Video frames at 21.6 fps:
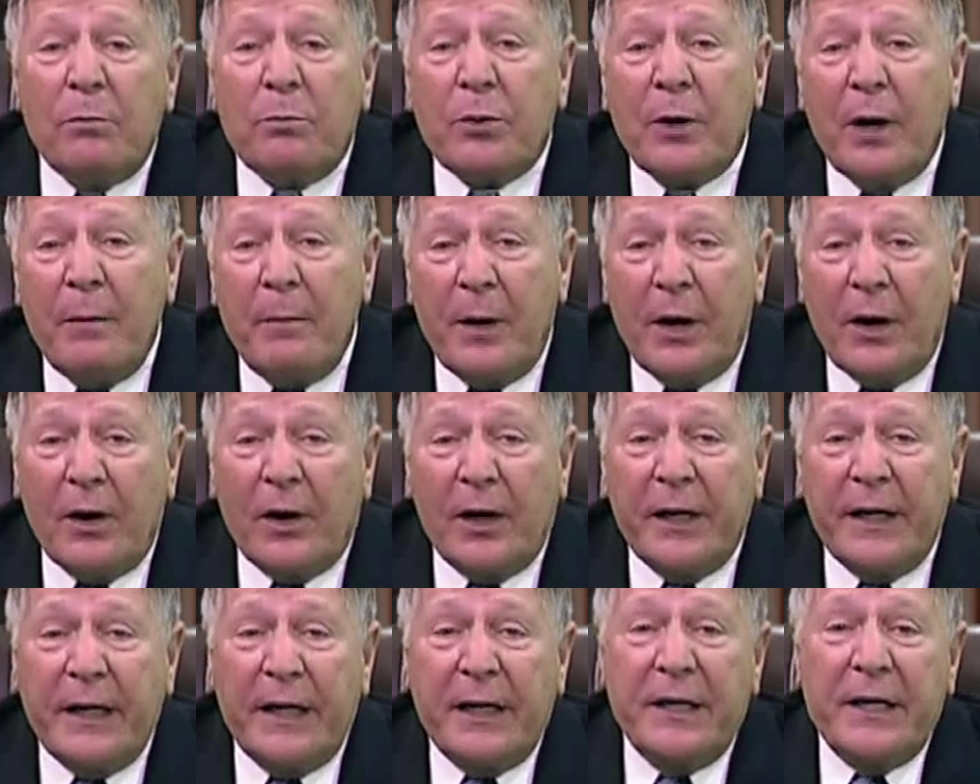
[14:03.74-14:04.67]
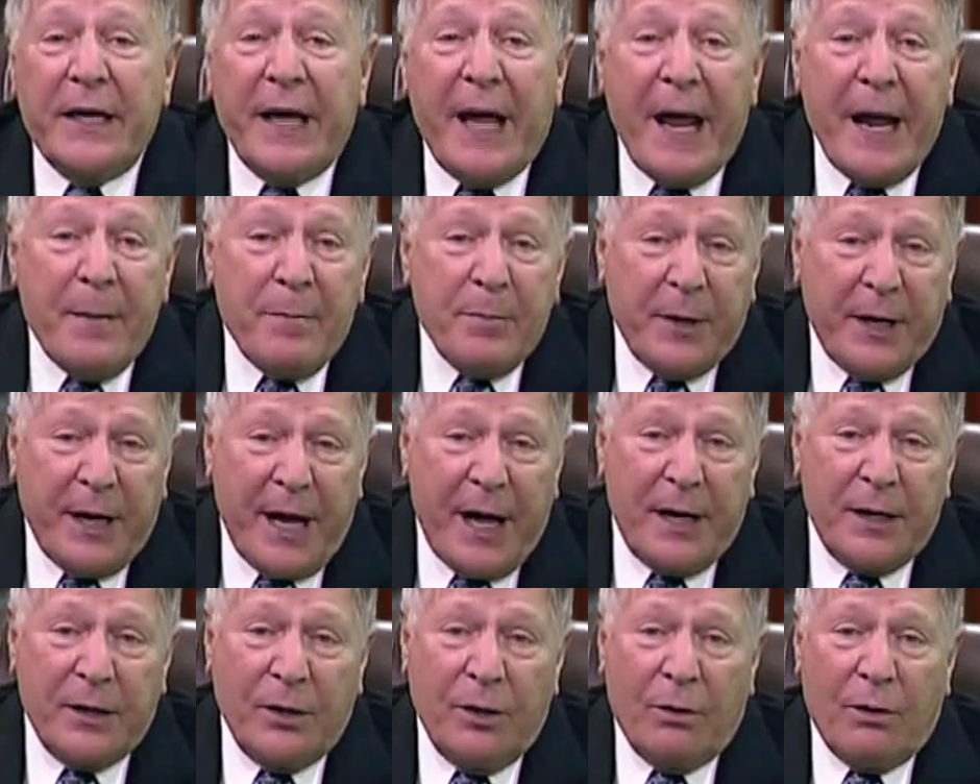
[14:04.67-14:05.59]
primarily in the ape
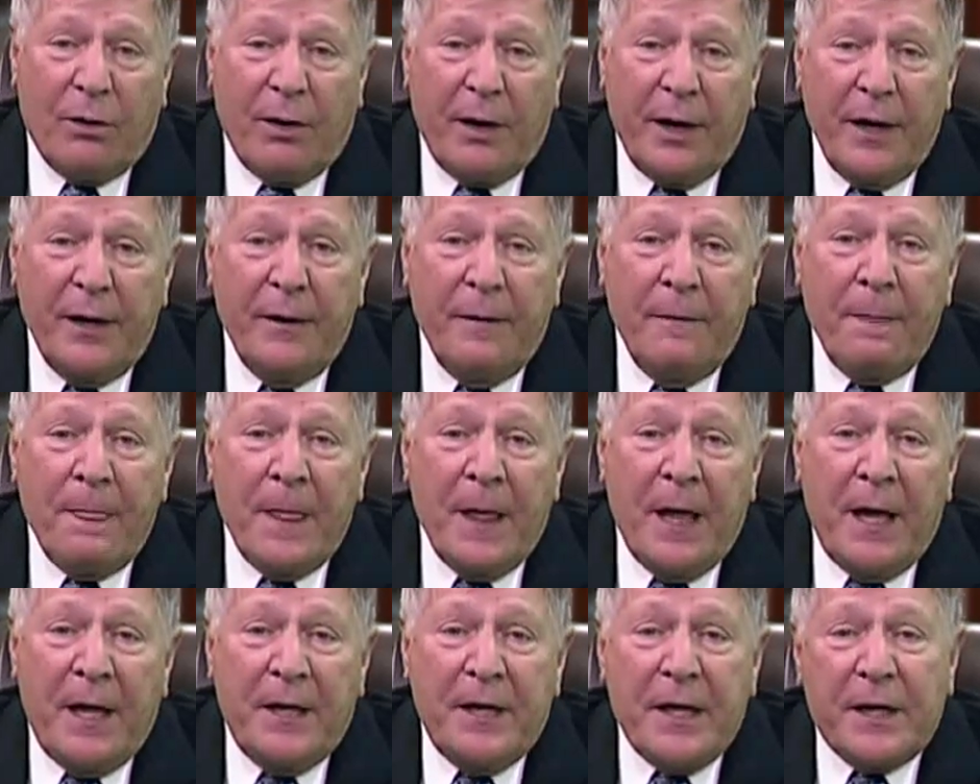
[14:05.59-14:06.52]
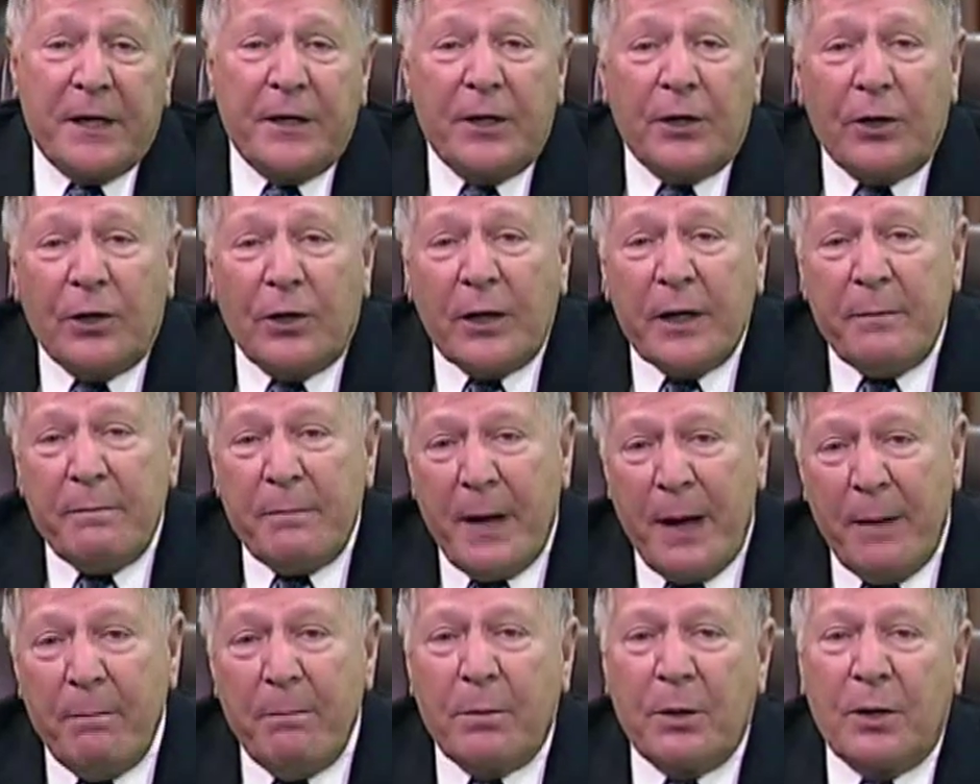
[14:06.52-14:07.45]
category, yet an early
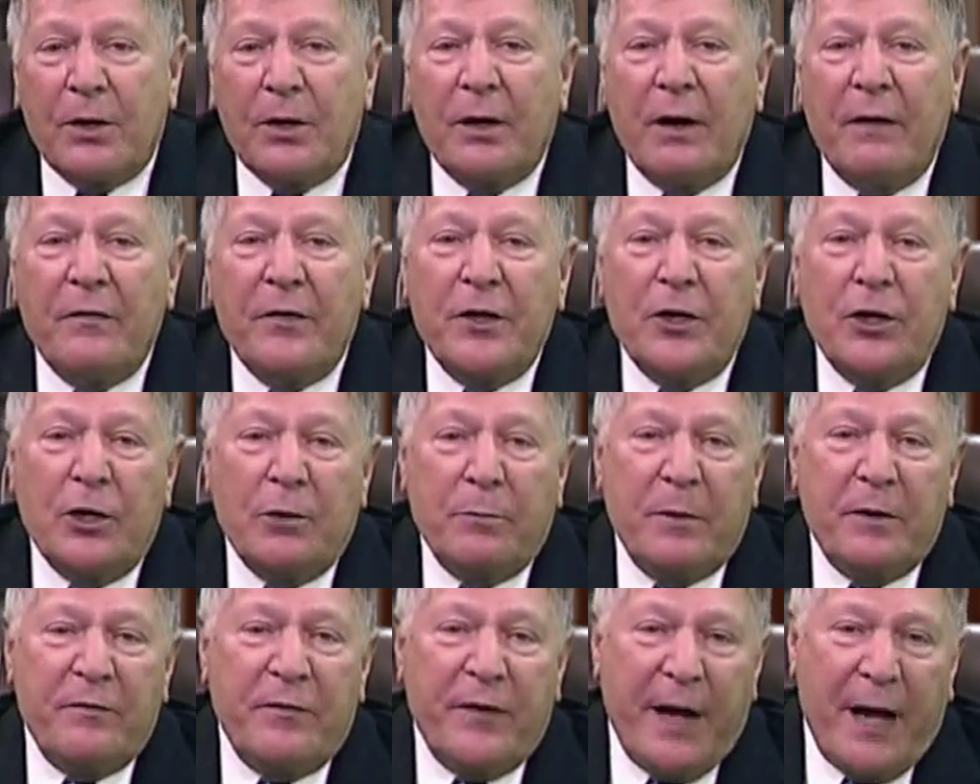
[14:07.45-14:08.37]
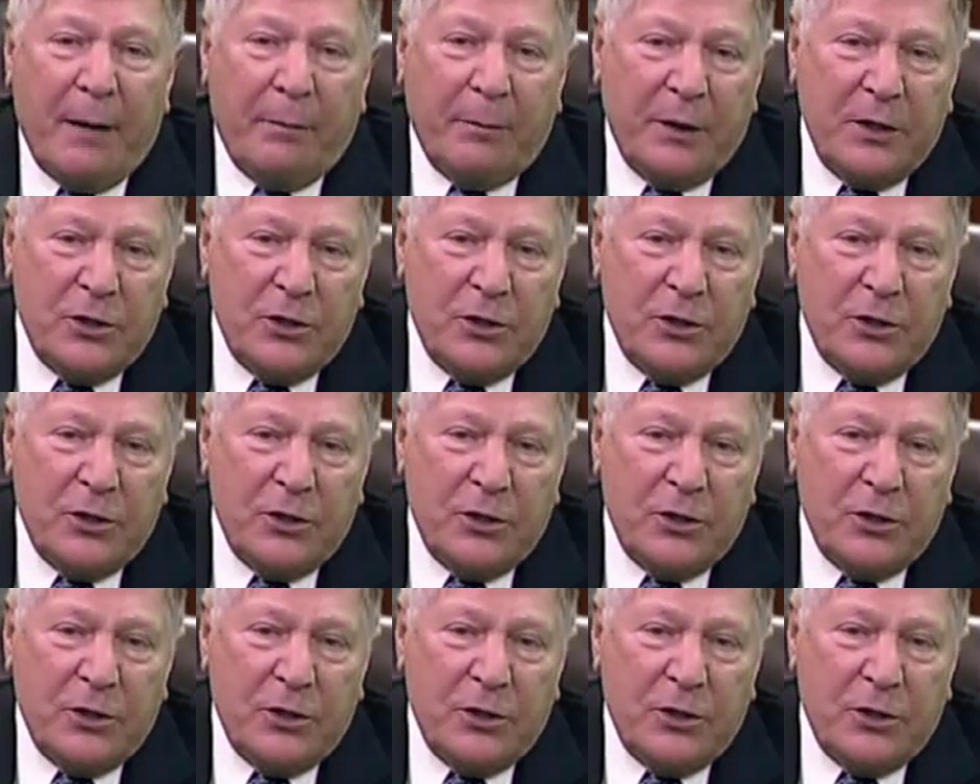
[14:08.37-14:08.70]
member of the human family